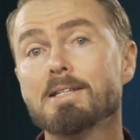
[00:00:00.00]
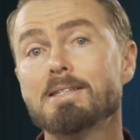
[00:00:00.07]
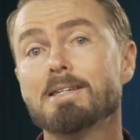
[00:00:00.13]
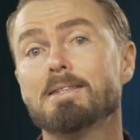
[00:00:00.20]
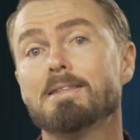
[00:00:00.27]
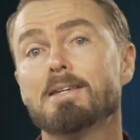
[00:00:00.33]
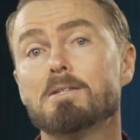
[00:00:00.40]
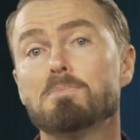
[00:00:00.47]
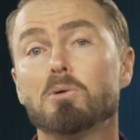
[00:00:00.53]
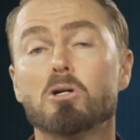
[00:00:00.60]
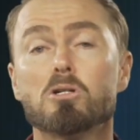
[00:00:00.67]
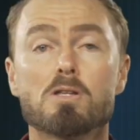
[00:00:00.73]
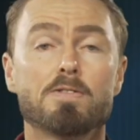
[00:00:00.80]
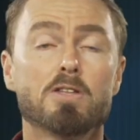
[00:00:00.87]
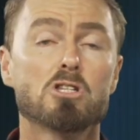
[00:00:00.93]
did this
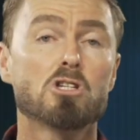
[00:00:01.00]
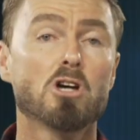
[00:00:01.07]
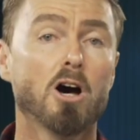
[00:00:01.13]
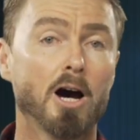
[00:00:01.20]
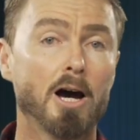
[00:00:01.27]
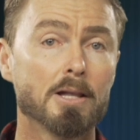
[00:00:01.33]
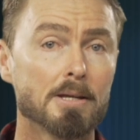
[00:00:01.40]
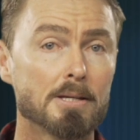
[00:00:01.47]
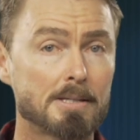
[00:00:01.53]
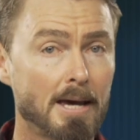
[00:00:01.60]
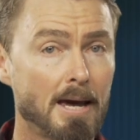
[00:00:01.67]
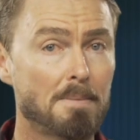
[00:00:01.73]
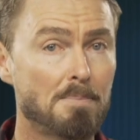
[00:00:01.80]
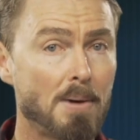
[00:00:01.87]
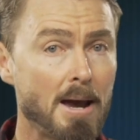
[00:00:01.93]
because of the tireless
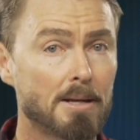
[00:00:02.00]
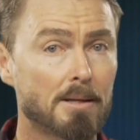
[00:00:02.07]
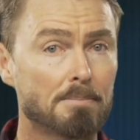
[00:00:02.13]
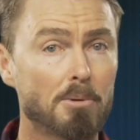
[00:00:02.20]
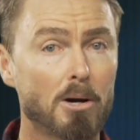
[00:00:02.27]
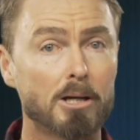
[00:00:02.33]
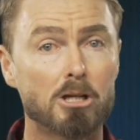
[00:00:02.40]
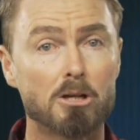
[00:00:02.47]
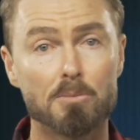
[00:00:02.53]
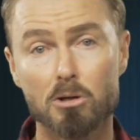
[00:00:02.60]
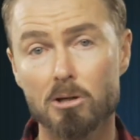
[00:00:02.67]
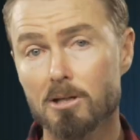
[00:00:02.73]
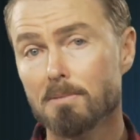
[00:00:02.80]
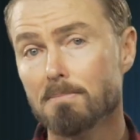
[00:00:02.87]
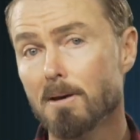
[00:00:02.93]
campaigning by
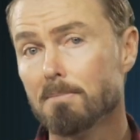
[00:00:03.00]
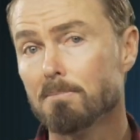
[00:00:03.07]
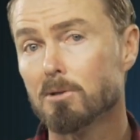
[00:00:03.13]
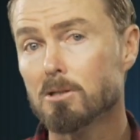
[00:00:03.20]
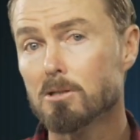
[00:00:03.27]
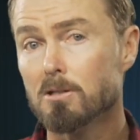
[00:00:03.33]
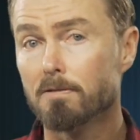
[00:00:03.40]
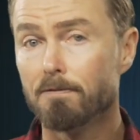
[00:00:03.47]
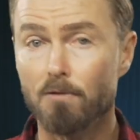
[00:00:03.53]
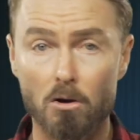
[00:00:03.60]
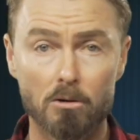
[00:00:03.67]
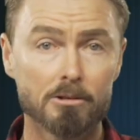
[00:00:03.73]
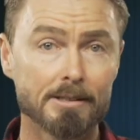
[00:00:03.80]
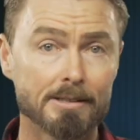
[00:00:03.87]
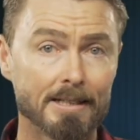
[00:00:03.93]
community members,
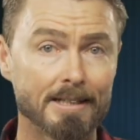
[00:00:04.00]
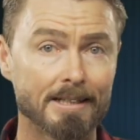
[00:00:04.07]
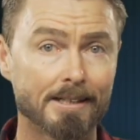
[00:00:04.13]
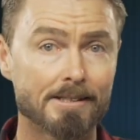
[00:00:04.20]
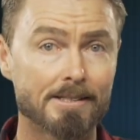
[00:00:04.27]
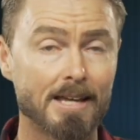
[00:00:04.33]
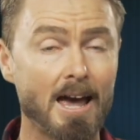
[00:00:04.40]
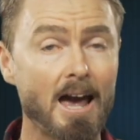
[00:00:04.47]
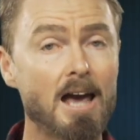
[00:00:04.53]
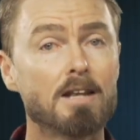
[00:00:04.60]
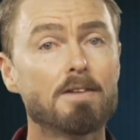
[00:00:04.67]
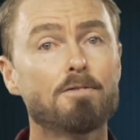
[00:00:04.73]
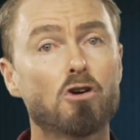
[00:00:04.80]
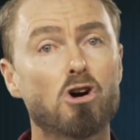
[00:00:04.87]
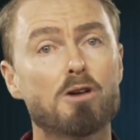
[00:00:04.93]
volunteers and
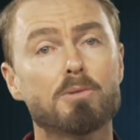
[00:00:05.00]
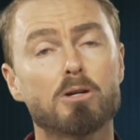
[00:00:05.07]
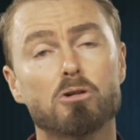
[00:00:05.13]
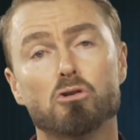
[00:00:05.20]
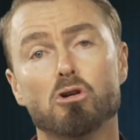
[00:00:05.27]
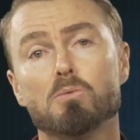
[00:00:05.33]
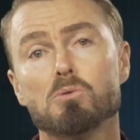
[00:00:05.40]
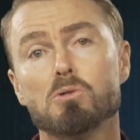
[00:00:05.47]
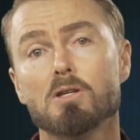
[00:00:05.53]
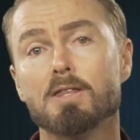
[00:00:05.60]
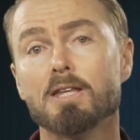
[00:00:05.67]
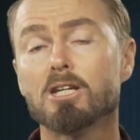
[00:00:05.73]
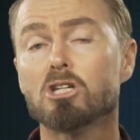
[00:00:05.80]
environment groups that